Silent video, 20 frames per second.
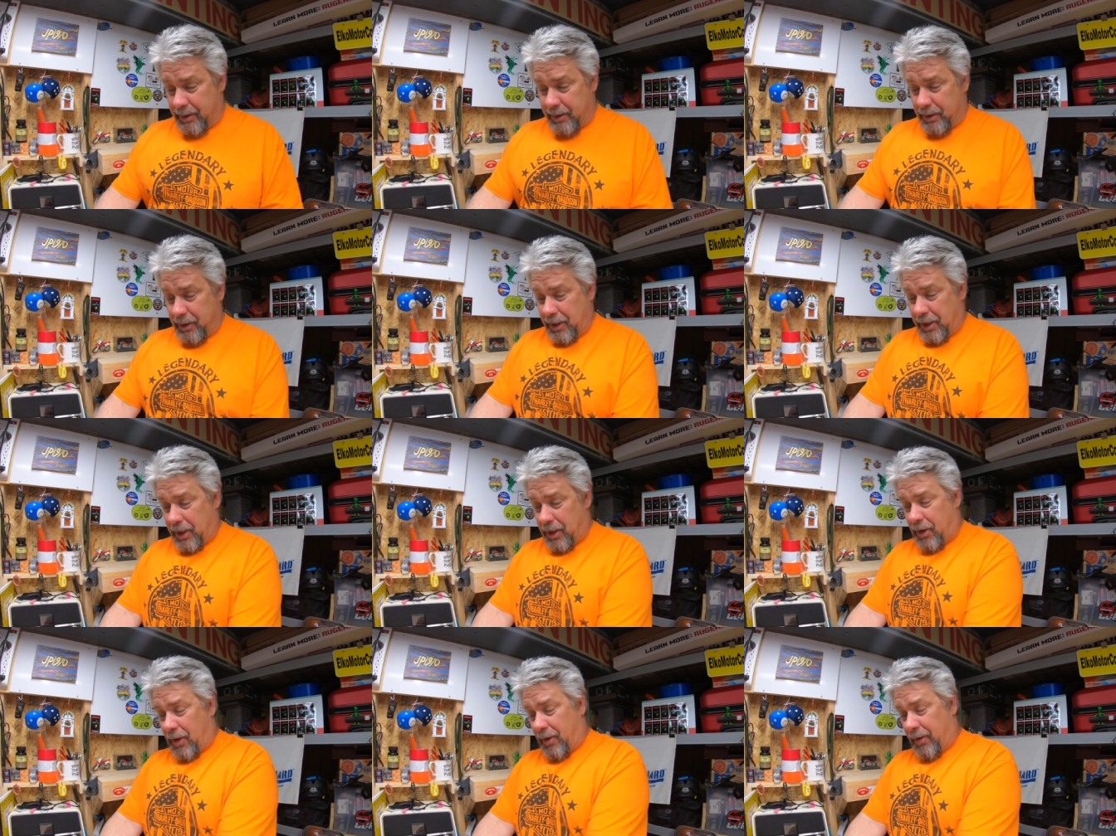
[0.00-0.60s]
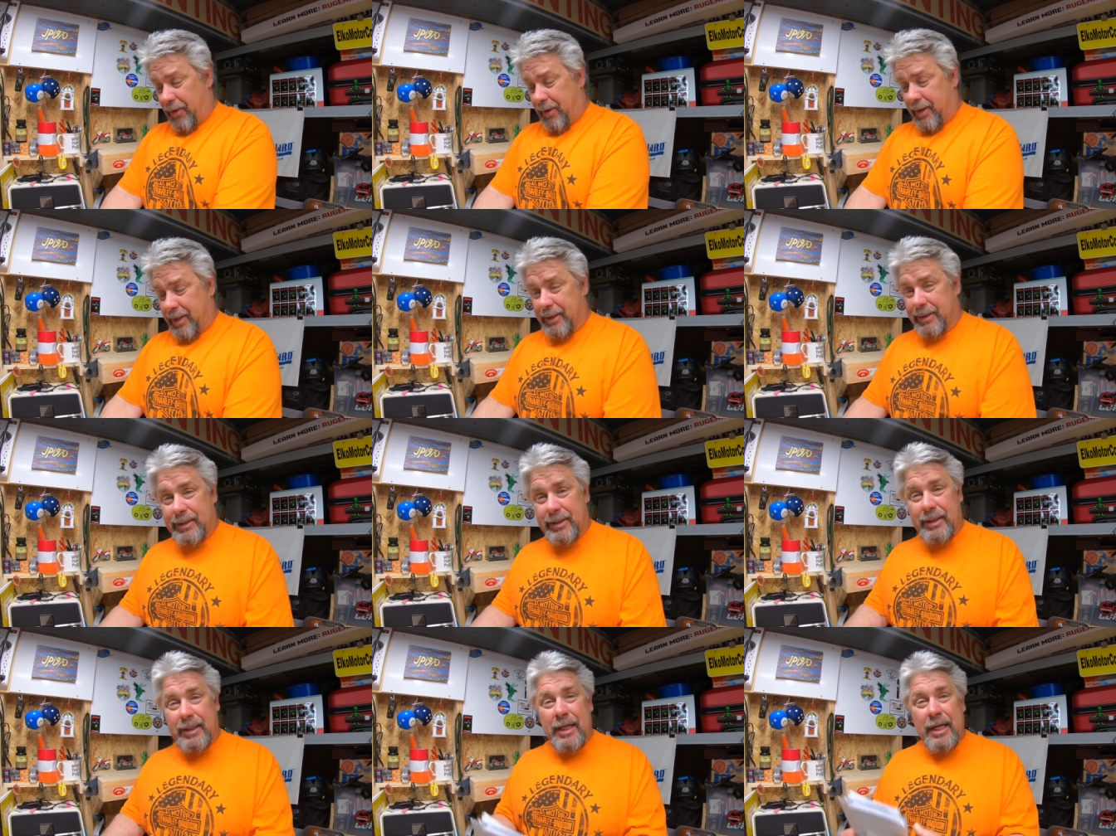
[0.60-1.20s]
Look at all
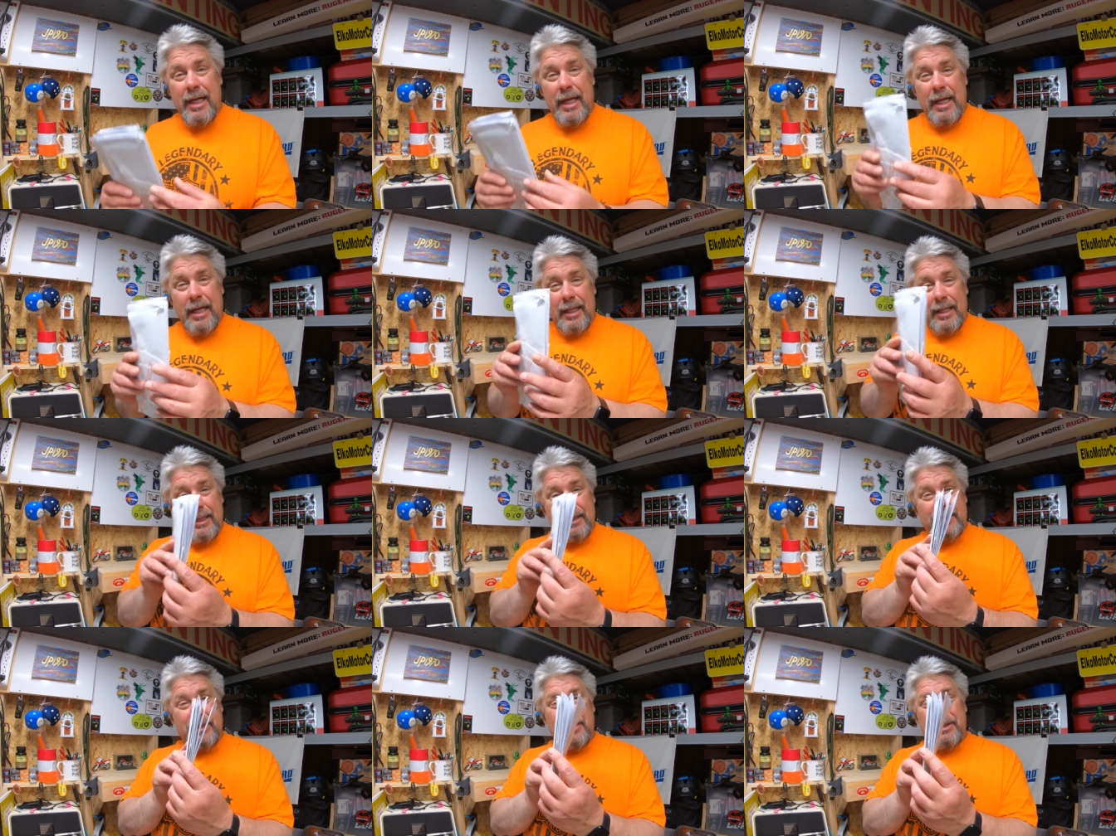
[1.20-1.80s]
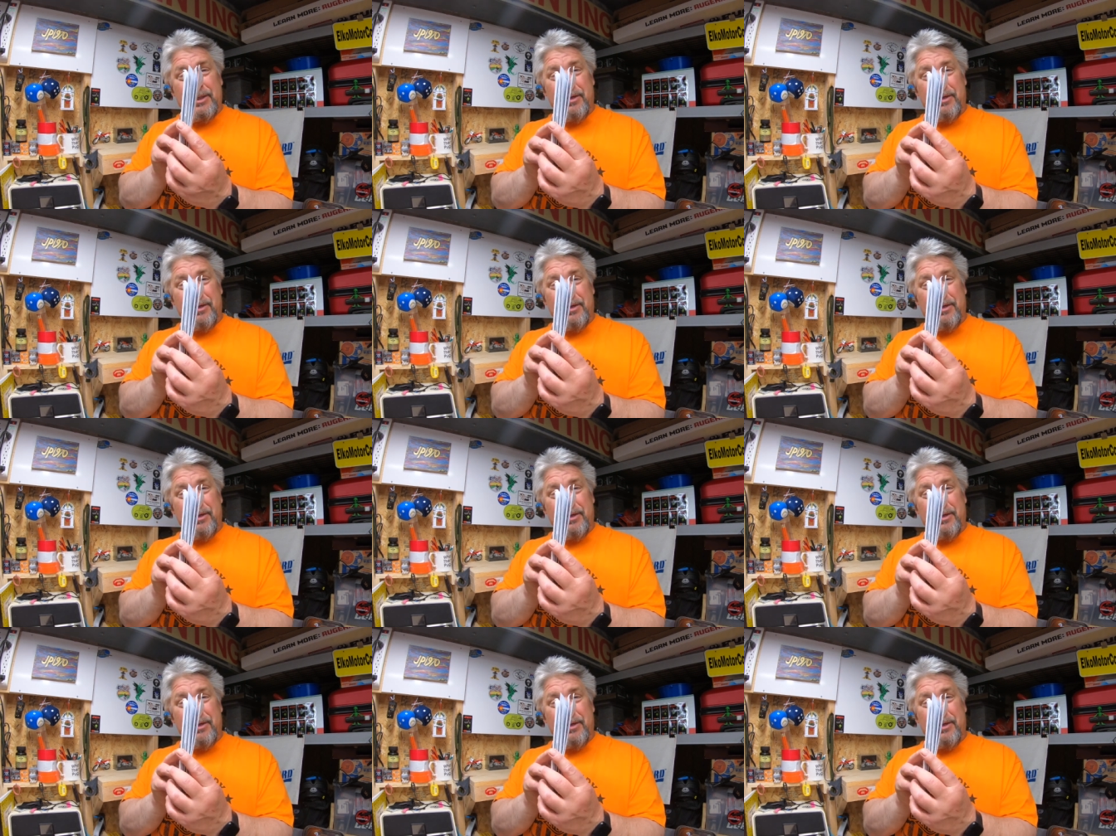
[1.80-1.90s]
this. This is a